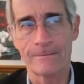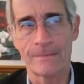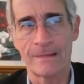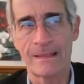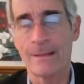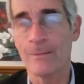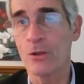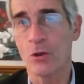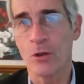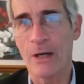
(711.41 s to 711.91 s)

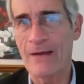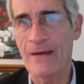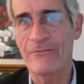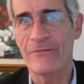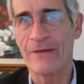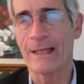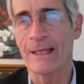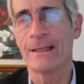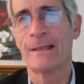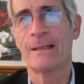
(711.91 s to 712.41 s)

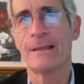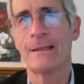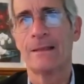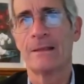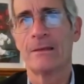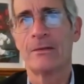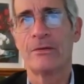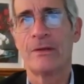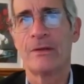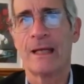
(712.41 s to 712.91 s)
demographic
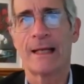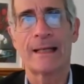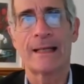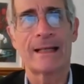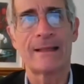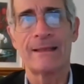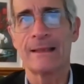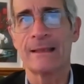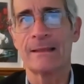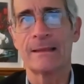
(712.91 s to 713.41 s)
that I
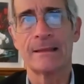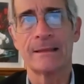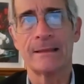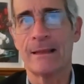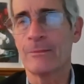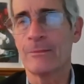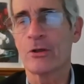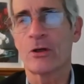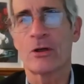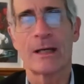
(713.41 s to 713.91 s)
think the
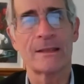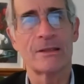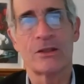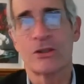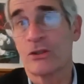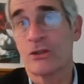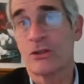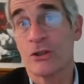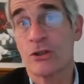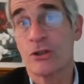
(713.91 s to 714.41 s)
Democrats
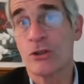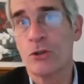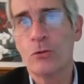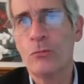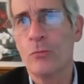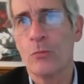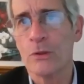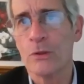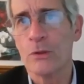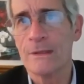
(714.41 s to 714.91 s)
just
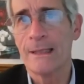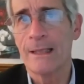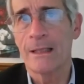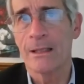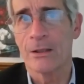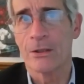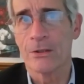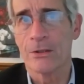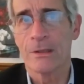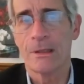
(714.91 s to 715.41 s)
assumed was
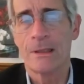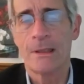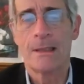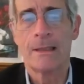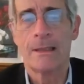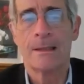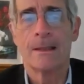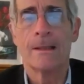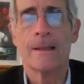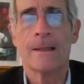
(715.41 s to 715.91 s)
theirs.
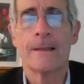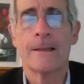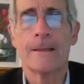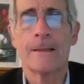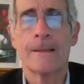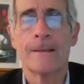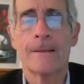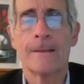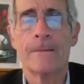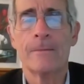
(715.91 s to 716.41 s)

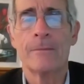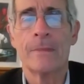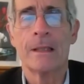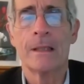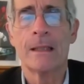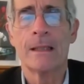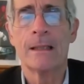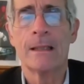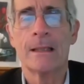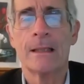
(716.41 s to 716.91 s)

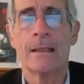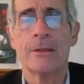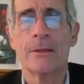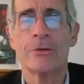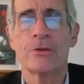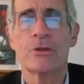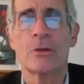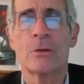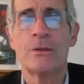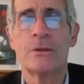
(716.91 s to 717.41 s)

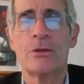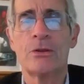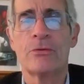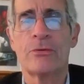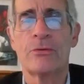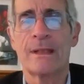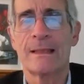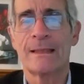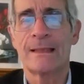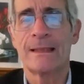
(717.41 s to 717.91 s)
So I do
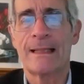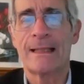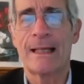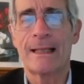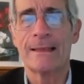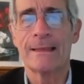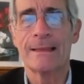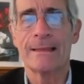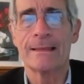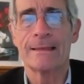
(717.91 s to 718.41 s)
think
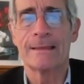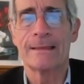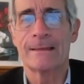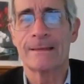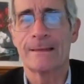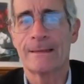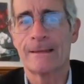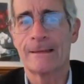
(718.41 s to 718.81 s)
that is